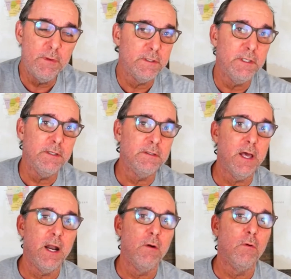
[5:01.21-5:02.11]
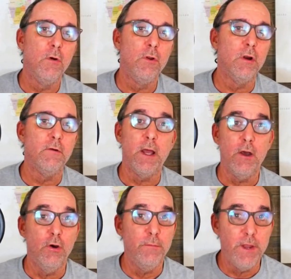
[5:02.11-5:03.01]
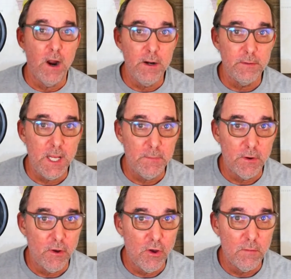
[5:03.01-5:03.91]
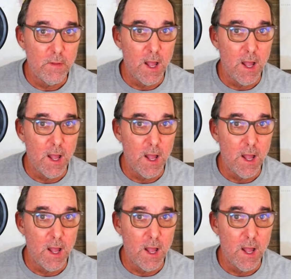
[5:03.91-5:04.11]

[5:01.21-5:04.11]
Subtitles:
It's not a rollover. I hope they are able to keep their home.